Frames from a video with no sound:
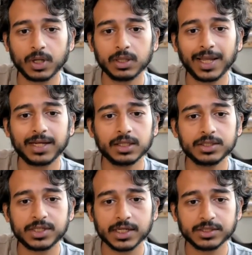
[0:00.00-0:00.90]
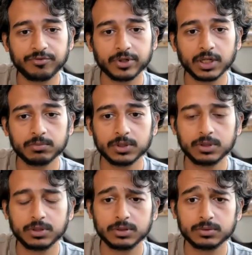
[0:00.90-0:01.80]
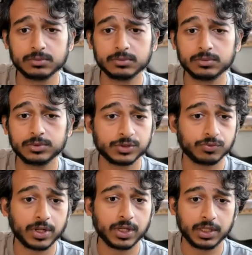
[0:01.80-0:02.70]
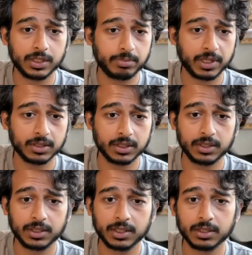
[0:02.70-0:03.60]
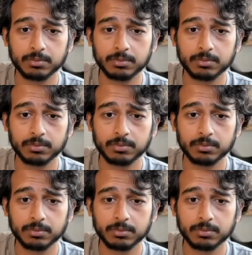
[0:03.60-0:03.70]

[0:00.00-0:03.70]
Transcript: Likeliest exit for Gumroad, just run it independently and then